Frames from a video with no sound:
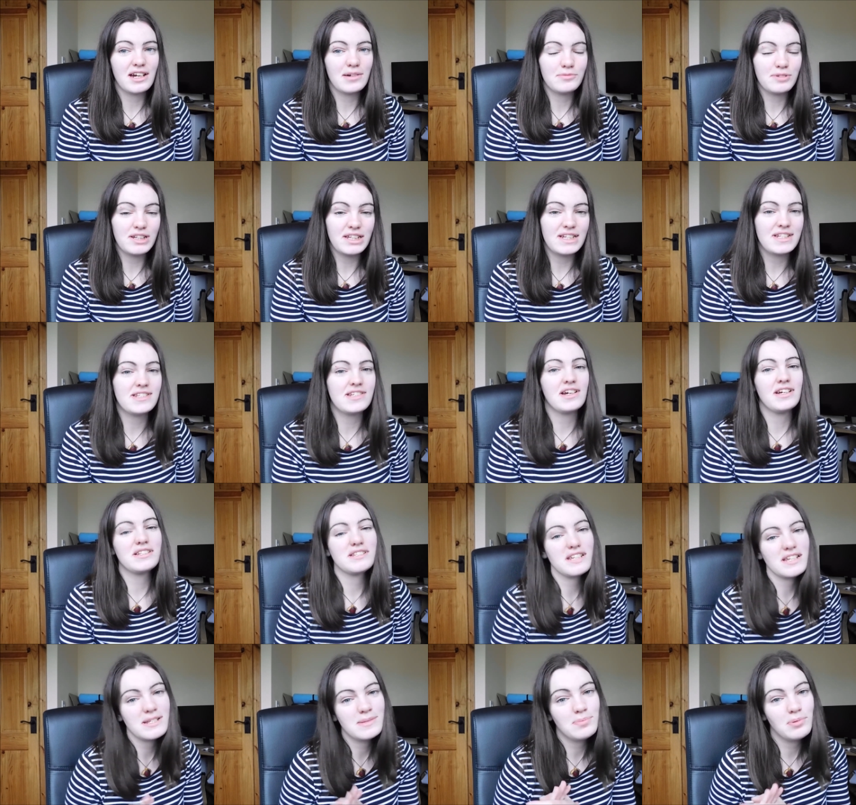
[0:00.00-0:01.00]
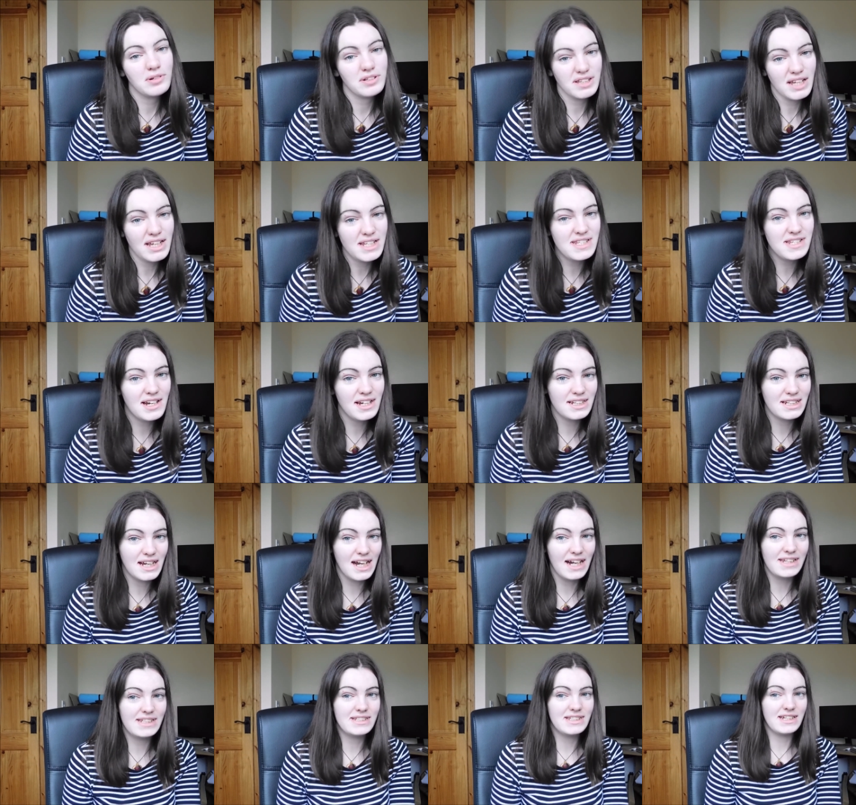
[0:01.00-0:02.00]
I'm really excited to explore that side of
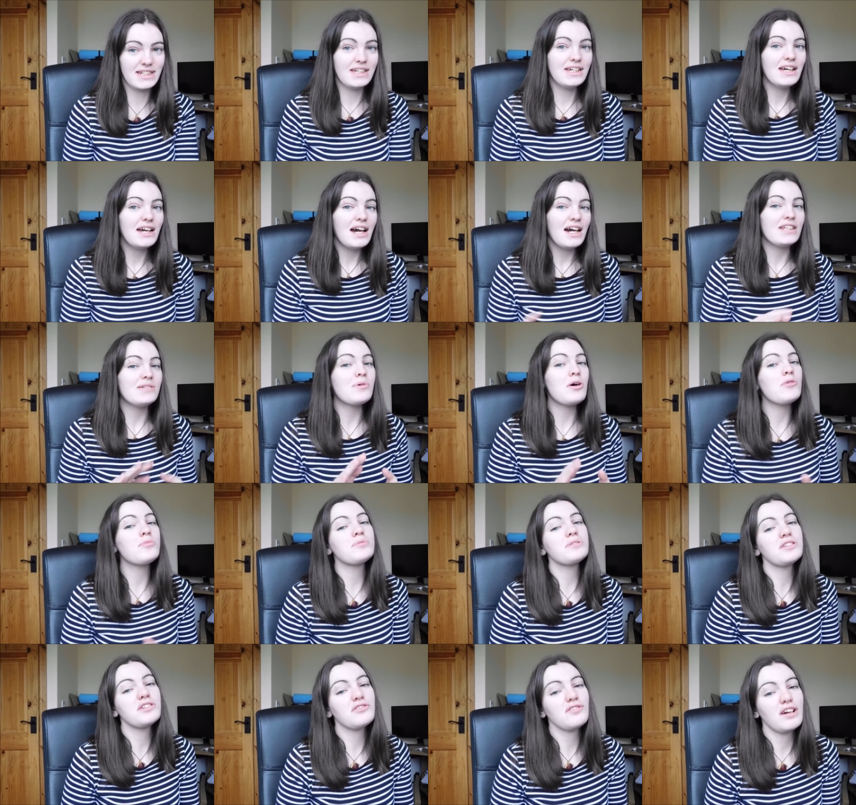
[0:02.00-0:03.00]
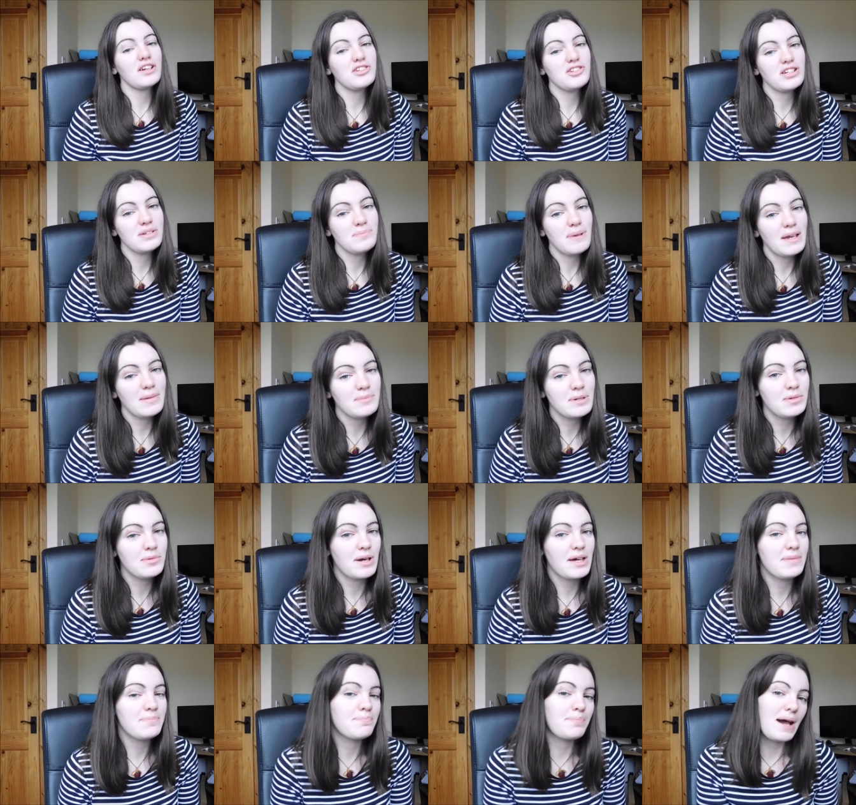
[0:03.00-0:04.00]
Canada and I'm hoping to gradually make my
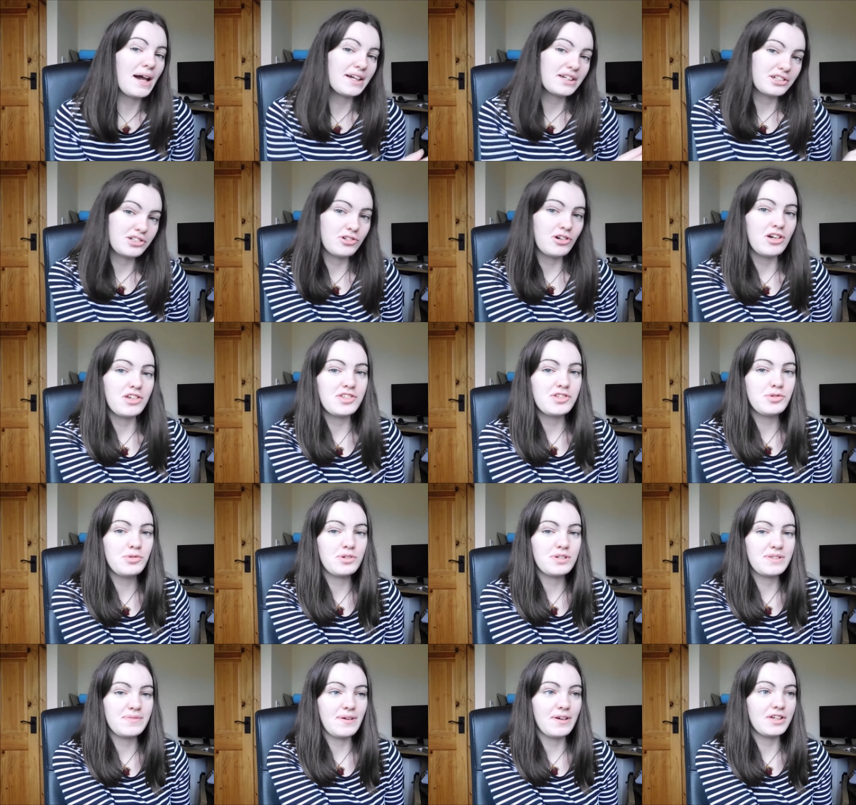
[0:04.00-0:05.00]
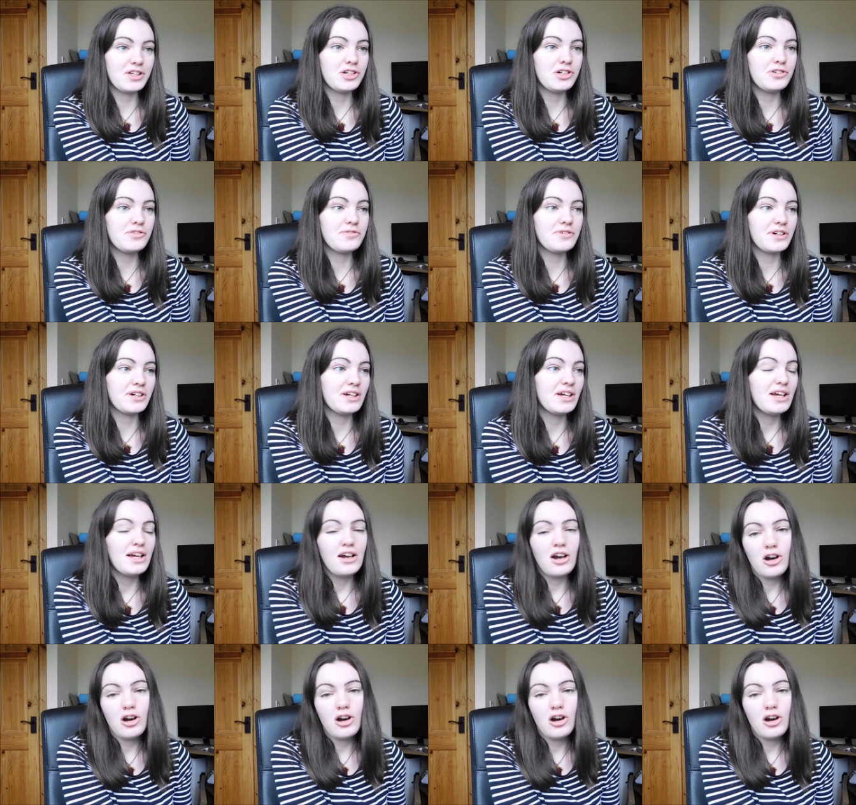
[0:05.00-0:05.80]
way back across towards Vancouver.